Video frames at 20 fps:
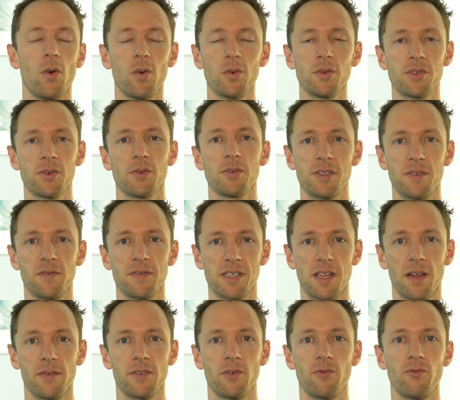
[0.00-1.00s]
all sorts of
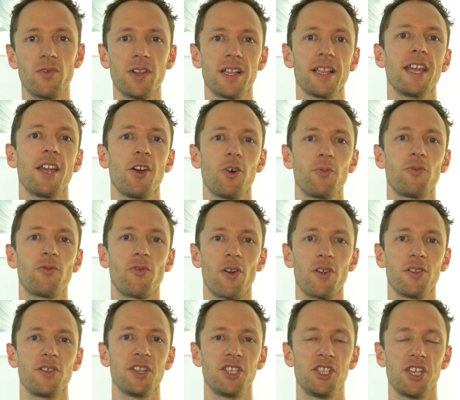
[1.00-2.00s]
stuff to really help
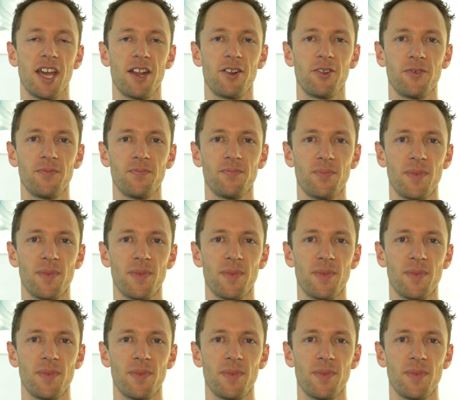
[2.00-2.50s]
grow your channel.